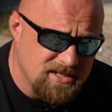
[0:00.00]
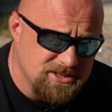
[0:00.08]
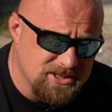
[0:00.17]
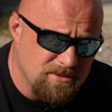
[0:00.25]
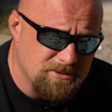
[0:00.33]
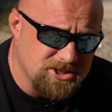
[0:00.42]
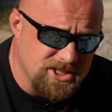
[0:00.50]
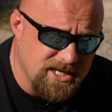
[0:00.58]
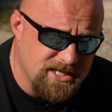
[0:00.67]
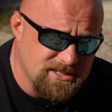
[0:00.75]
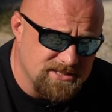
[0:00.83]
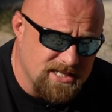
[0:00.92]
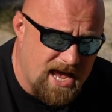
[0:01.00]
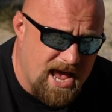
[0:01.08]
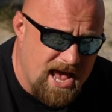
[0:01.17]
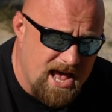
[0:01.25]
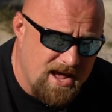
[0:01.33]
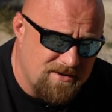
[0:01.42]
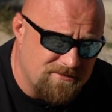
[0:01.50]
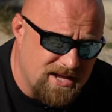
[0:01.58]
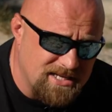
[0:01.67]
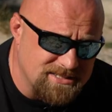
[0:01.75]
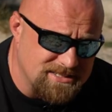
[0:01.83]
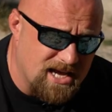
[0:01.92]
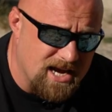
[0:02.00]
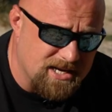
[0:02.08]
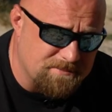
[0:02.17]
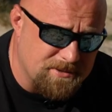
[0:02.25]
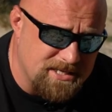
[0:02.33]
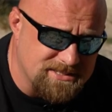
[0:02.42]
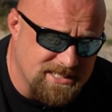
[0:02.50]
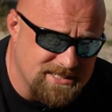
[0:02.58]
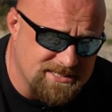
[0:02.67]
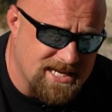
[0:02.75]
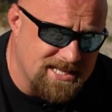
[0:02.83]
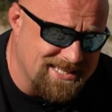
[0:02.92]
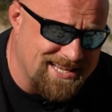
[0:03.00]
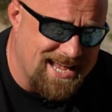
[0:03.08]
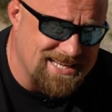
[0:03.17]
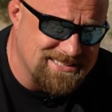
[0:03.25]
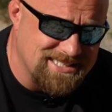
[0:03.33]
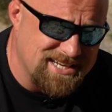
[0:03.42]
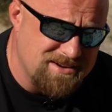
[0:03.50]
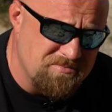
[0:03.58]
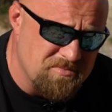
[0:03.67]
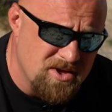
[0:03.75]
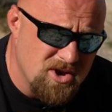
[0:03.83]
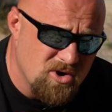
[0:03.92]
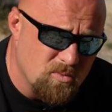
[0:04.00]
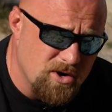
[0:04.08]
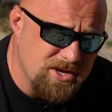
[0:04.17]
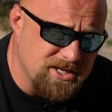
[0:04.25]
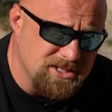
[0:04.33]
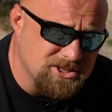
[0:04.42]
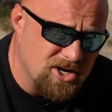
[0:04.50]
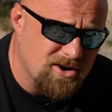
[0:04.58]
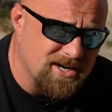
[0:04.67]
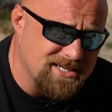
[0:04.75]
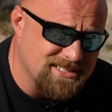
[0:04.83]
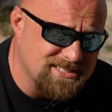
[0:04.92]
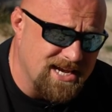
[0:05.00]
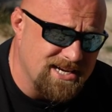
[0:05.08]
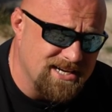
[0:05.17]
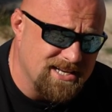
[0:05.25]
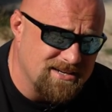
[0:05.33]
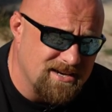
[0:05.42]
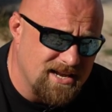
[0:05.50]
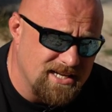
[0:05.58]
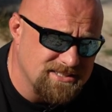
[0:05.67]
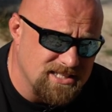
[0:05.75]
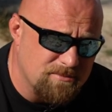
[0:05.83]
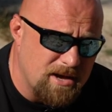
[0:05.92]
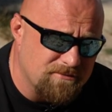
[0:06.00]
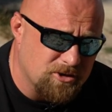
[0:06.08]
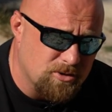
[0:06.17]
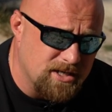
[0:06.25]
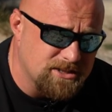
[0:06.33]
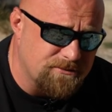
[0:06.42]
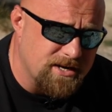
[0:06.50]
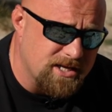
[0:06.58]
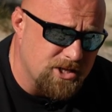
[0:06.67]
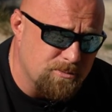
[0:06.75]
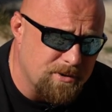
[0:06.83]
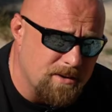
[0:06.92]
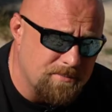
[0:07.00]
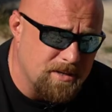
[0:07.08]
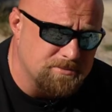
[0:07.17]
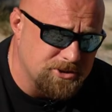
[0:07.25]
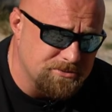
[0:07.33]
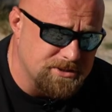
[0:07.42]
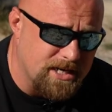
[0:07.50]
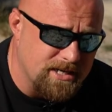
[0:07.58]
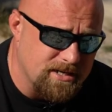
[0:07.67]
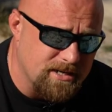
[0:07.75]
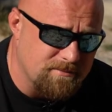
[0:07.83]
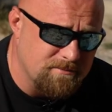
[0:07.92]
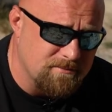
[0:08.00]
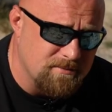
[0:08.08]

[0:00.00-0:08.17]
Some machines have a socket piece inside the casing where you can turn it to tighten it, and some have a grease fitting you pump up to tighten it.